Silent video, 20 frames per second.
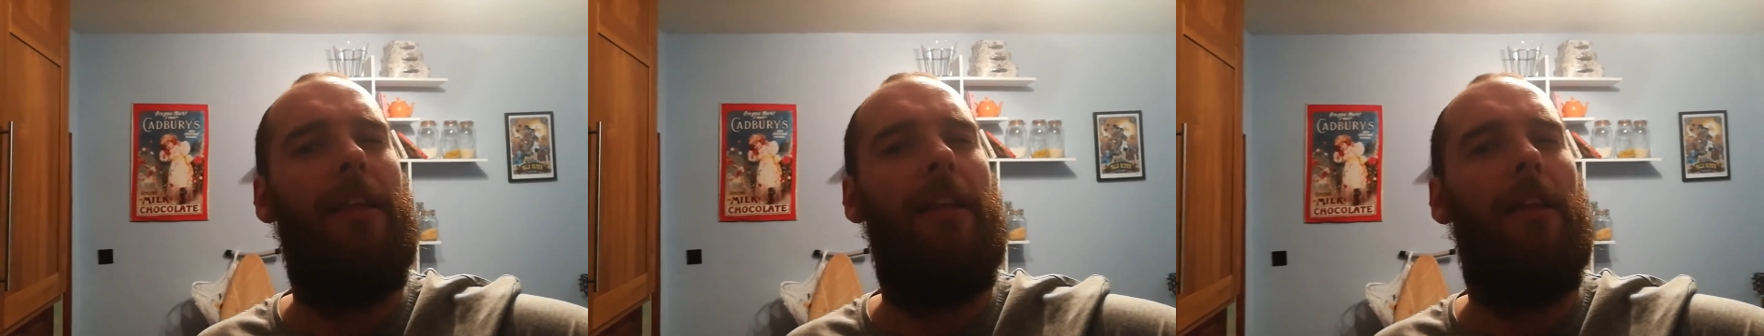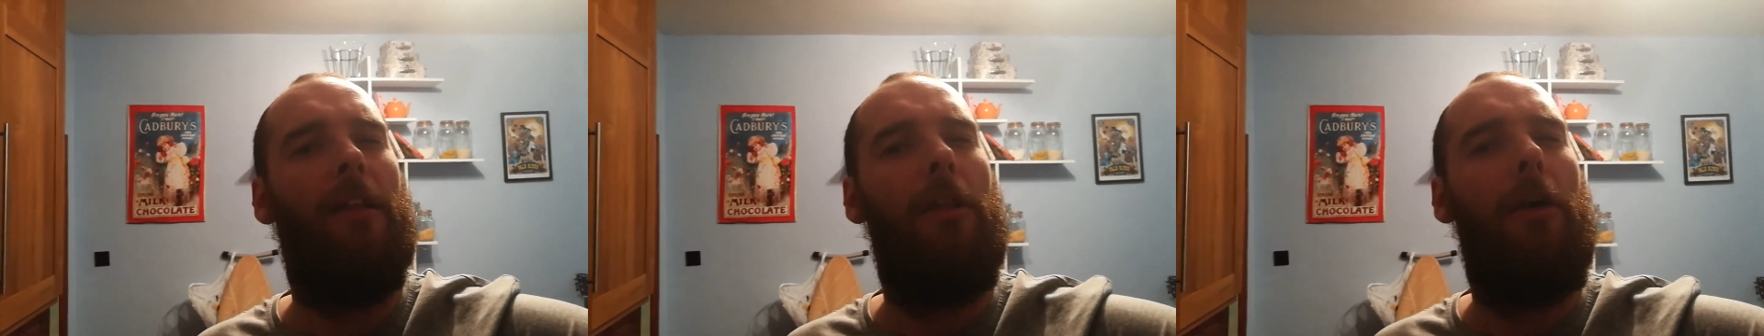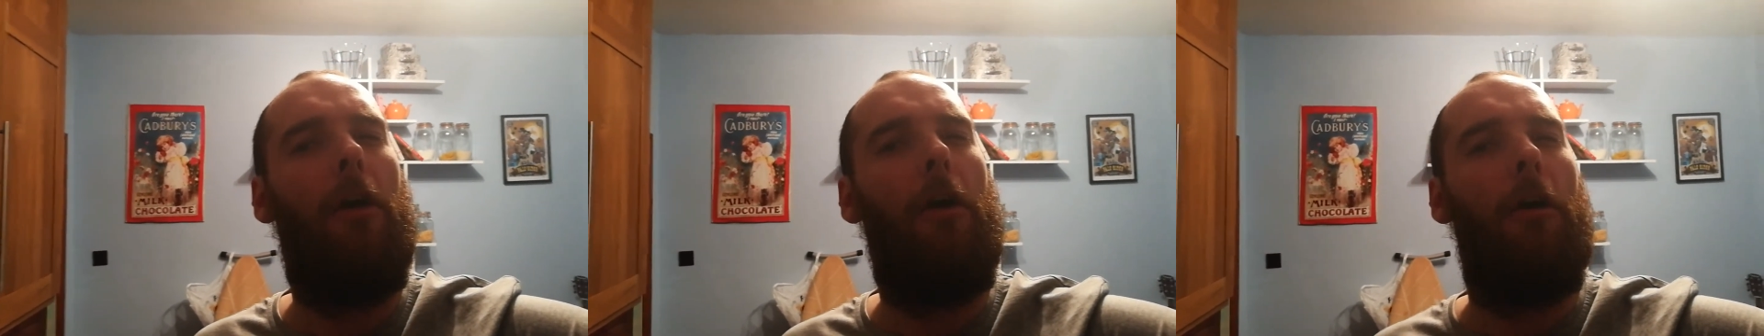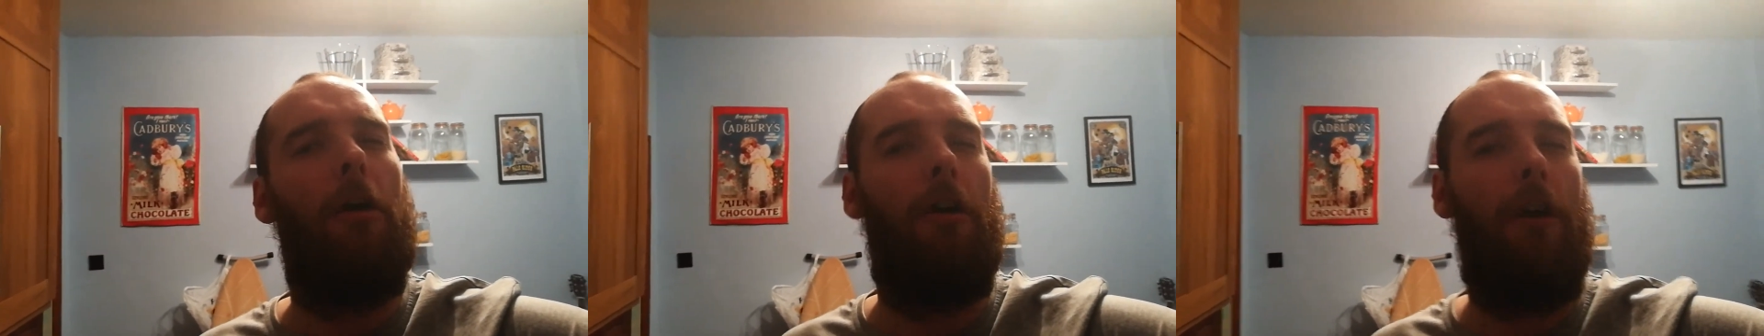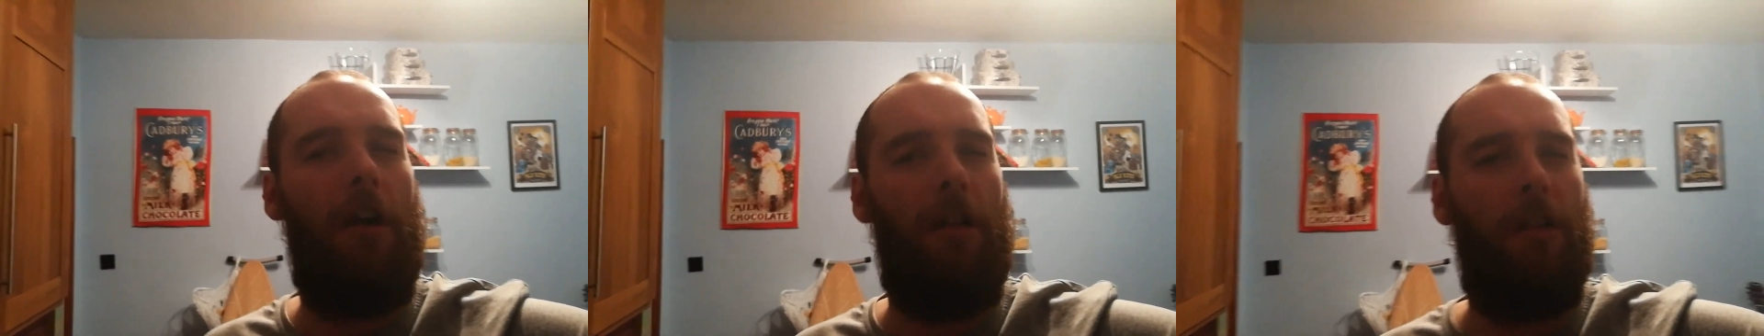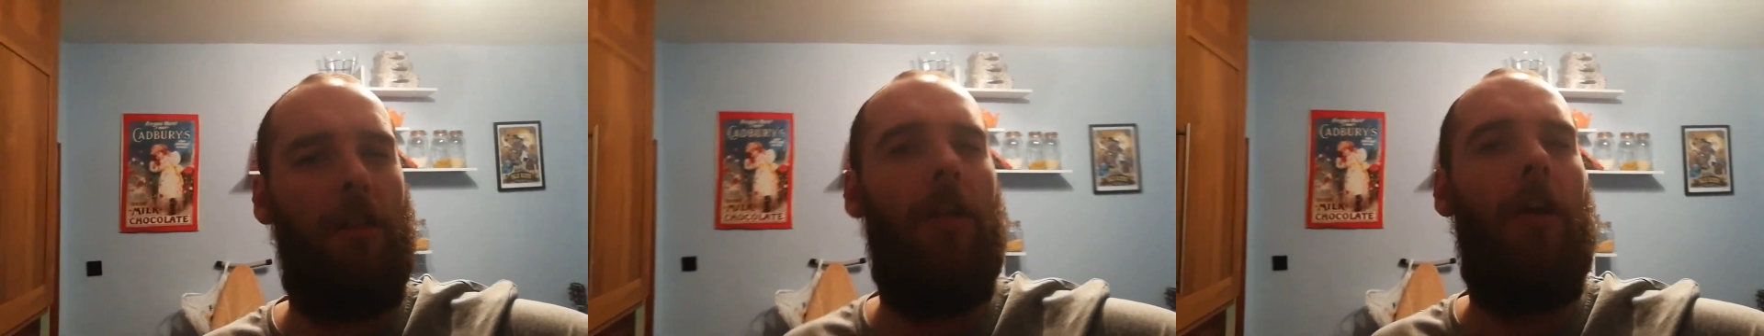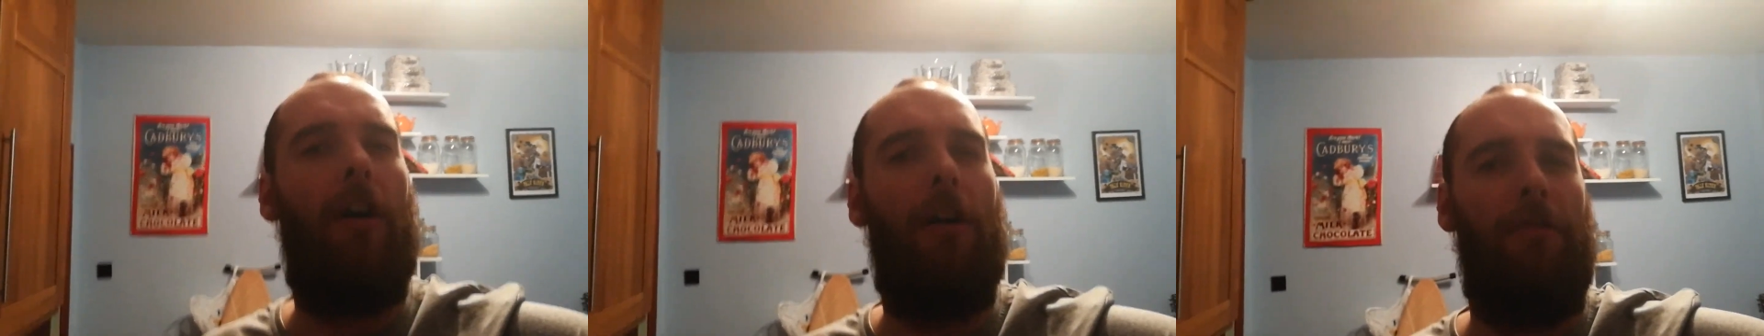a lot
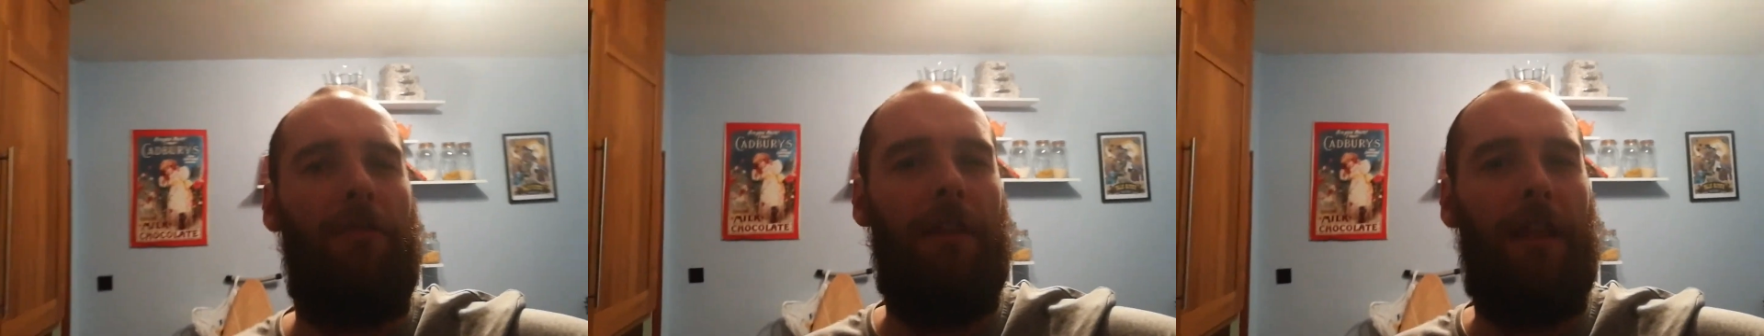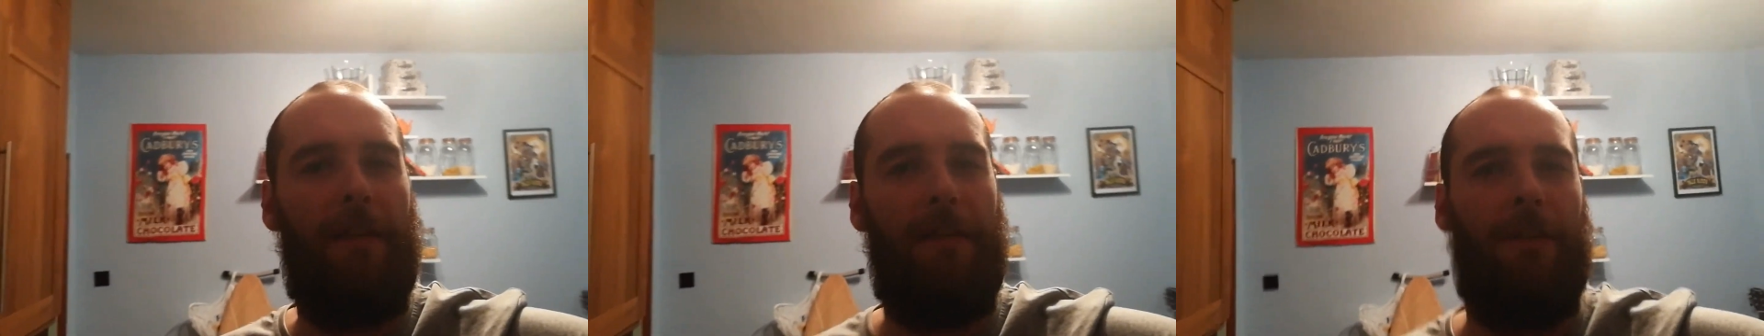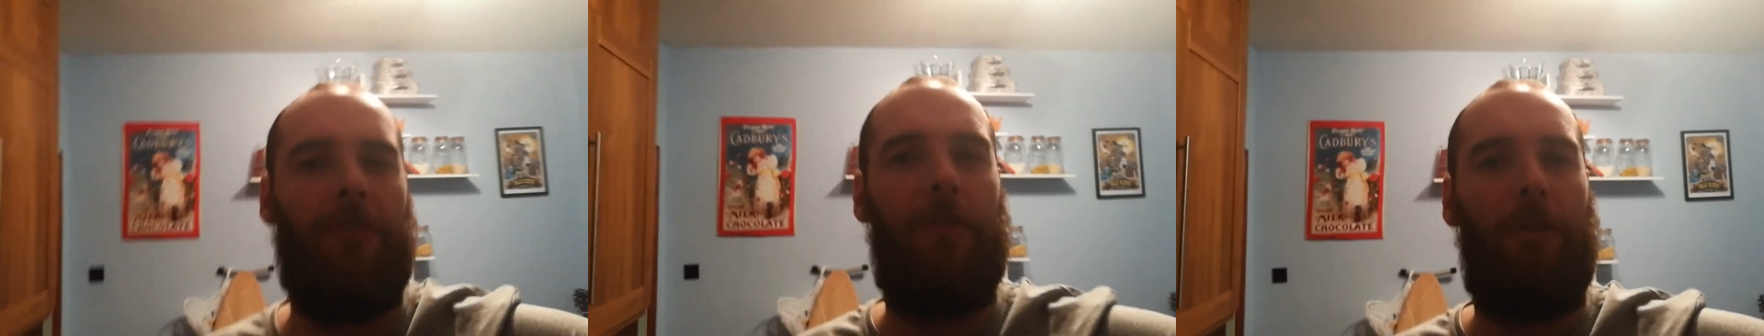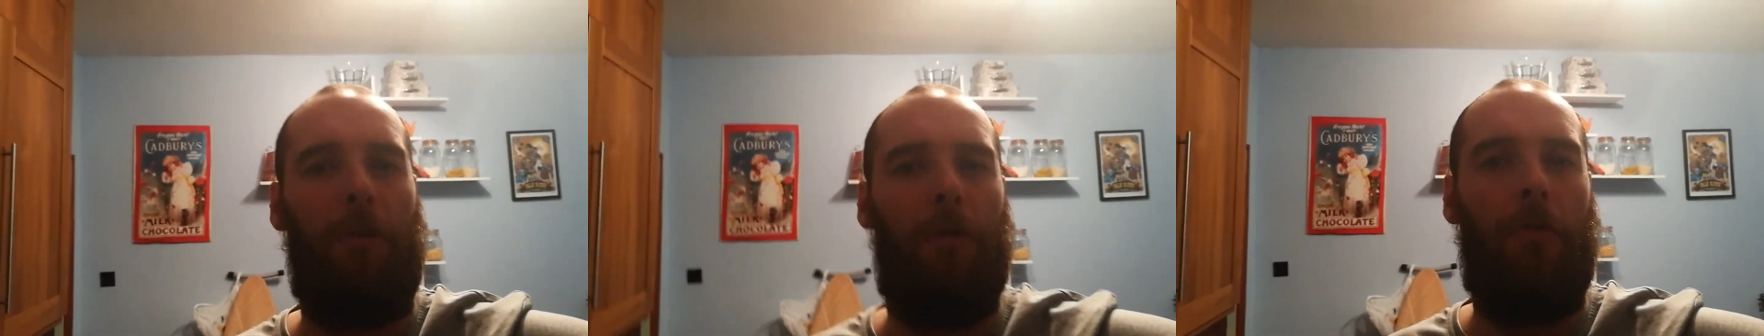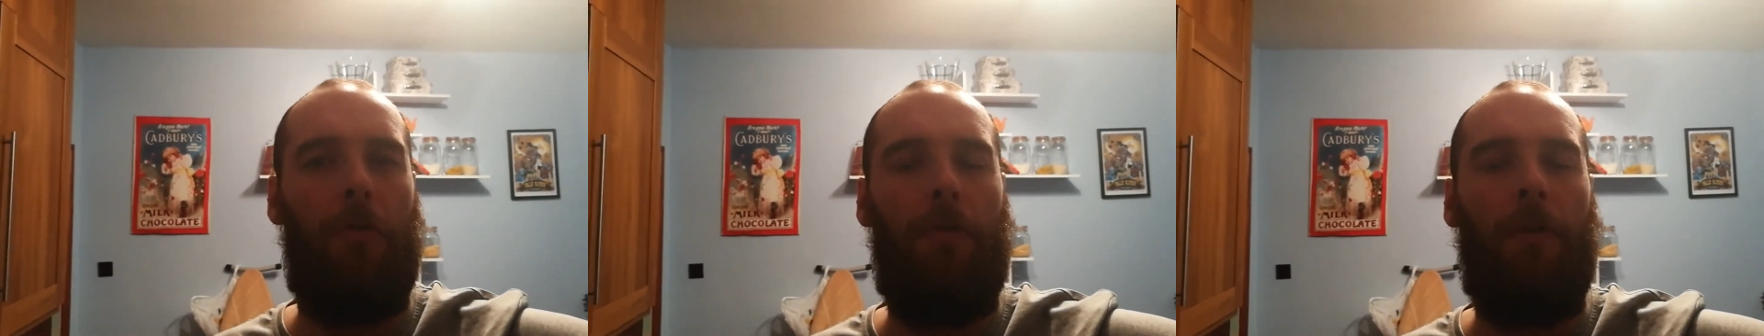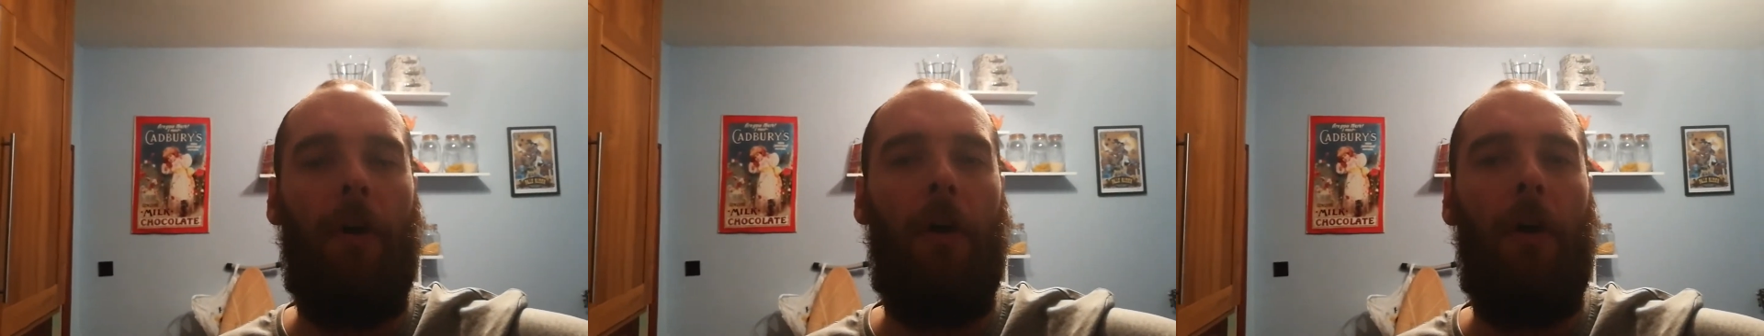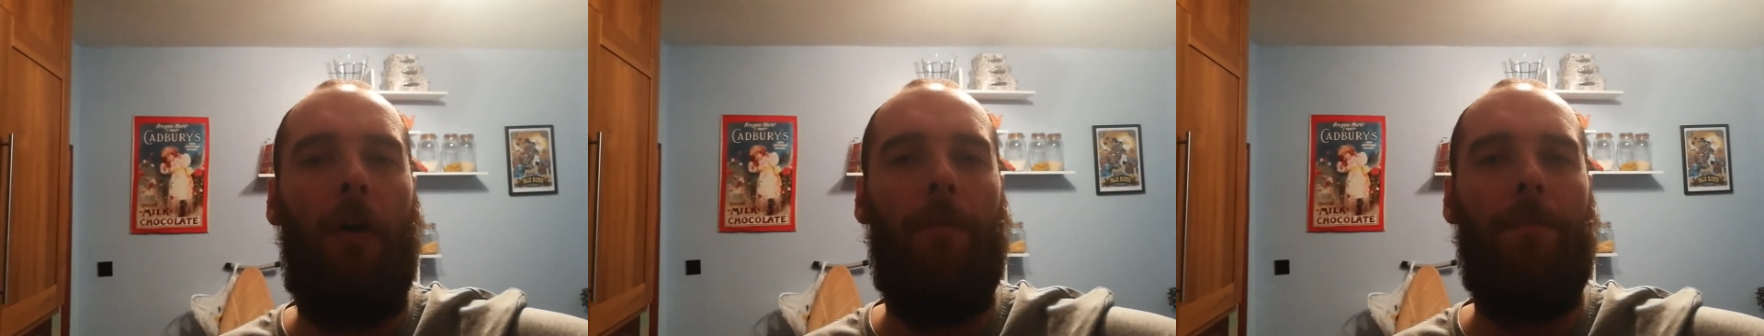of flavour to look
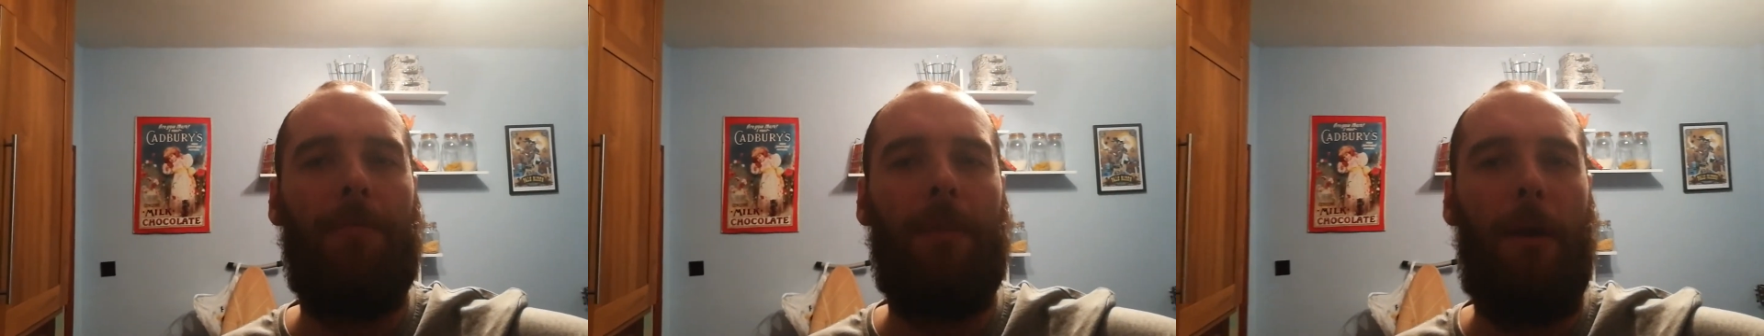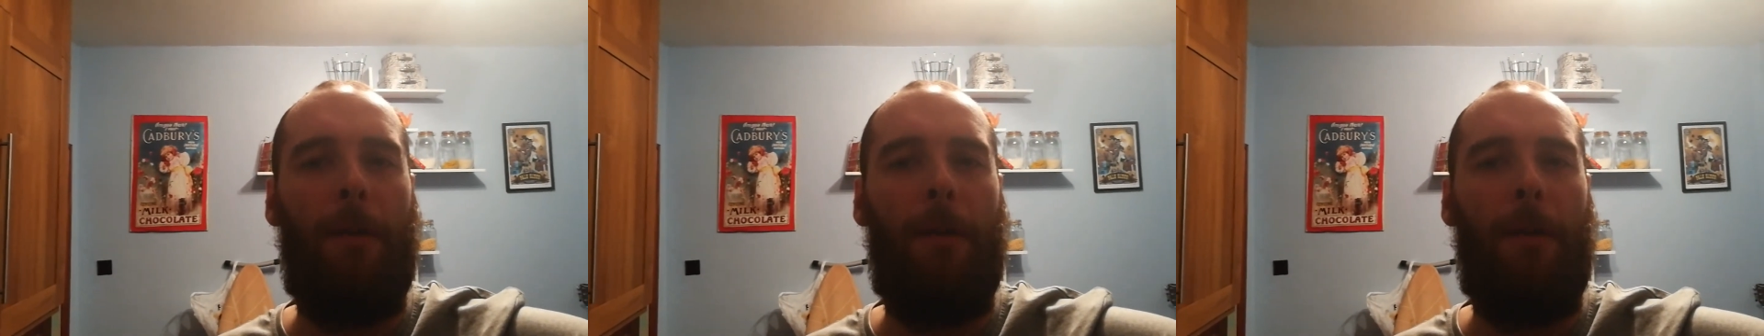for,